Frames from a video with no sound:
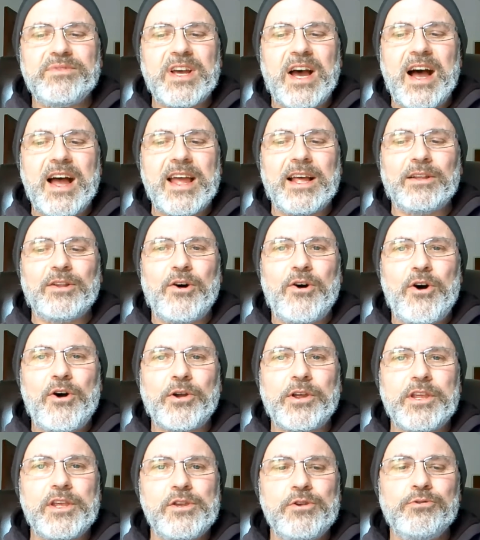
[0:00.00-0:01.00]

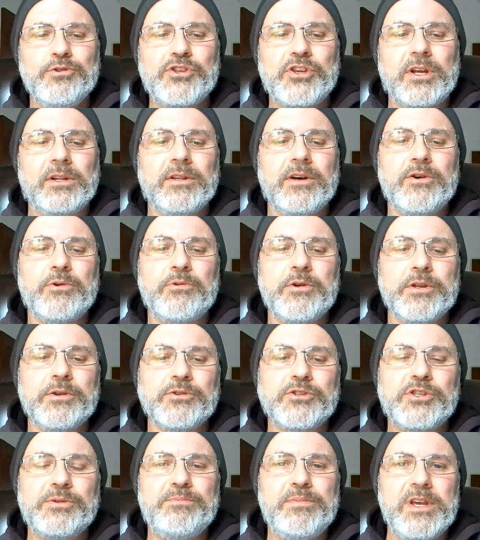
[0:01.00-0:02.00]
dialogue, use
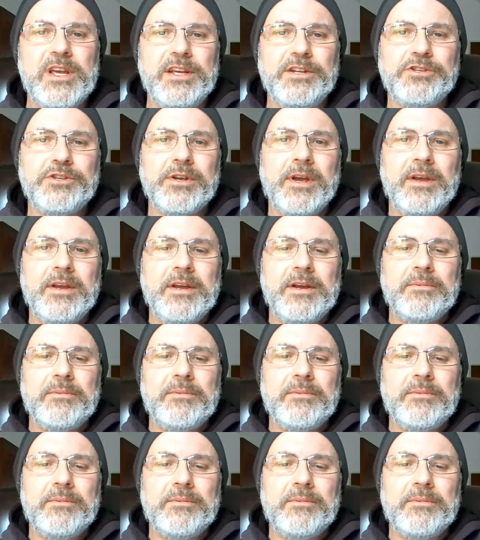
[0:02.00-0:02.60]
colloquial speech,